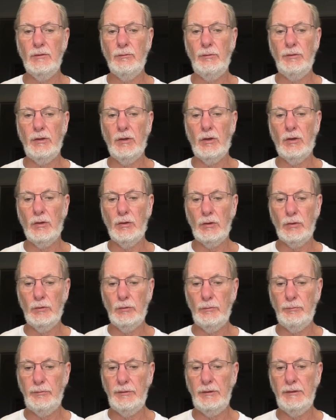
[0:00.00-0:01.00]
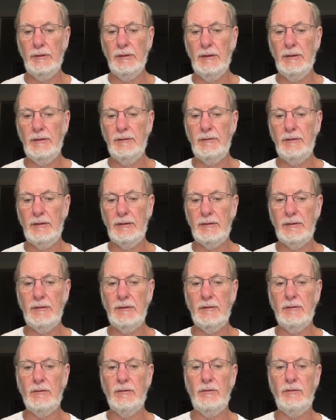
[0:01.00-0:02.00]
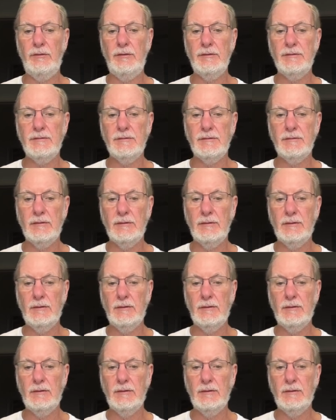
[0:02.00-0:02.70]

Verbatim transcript: we are going to be taking this